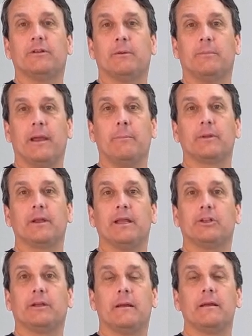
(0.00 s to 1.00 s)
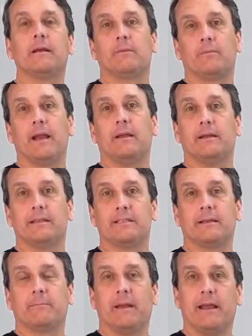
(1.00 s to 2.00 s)
from manipulation rather than
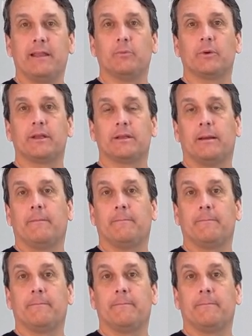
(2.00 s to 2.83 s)
simply exploiting them.